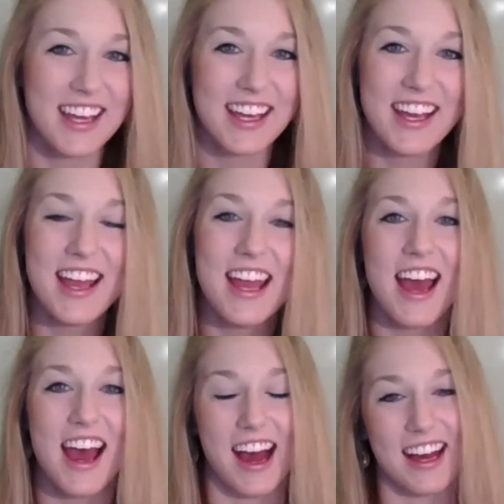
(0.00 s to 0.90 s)
Bit of a
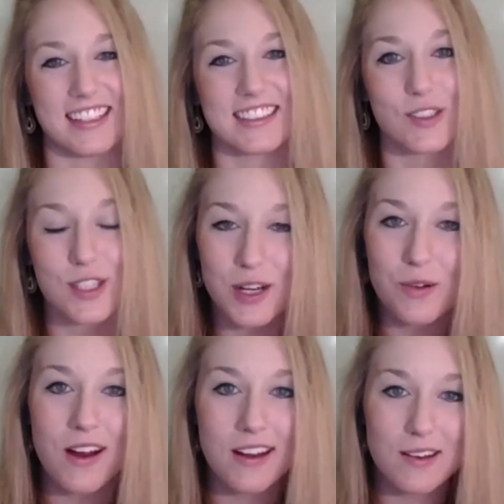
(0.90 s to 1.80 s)
symbolism in
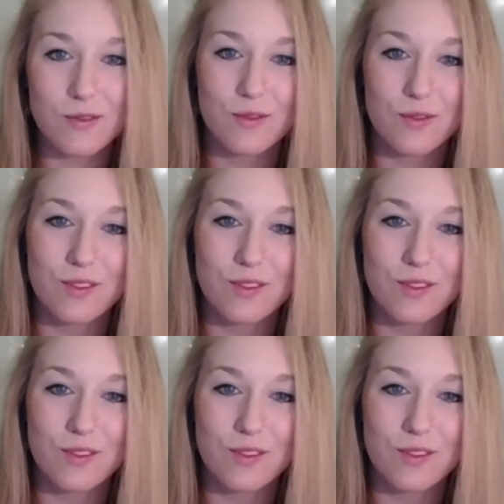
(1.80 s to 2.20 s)
there as well.